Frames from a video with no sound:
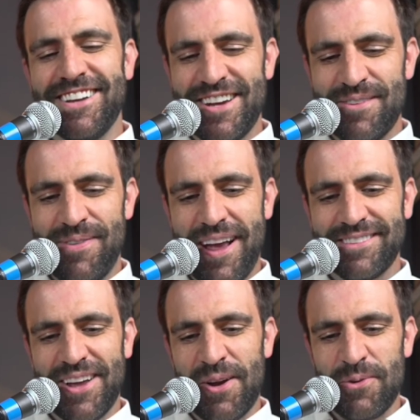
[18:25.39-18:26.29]
In
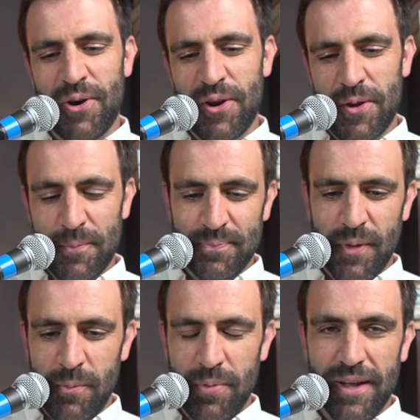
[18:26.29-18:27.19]
fact, I would argue.
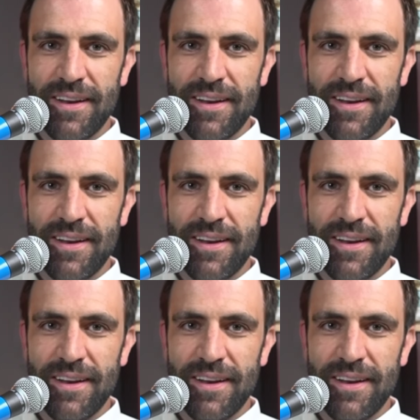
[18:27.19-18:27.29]
But